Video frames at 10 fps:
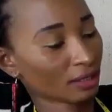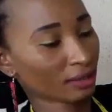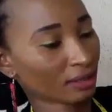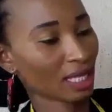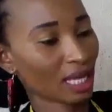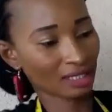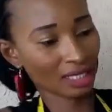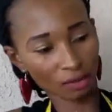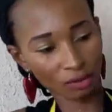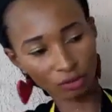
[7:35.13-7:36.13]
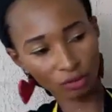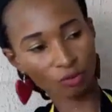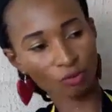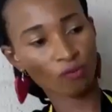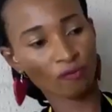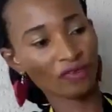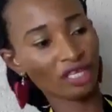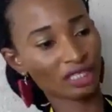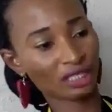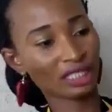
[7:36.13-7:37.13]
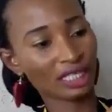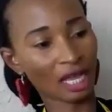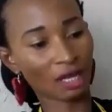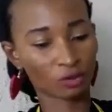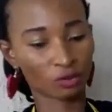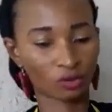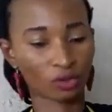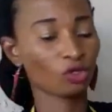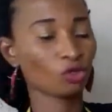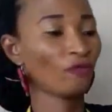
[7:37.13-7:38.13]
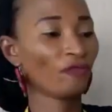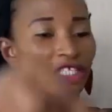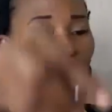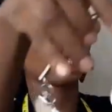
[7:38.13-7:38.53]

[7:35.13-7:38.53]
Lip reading: That's how you fix the handle. You fix this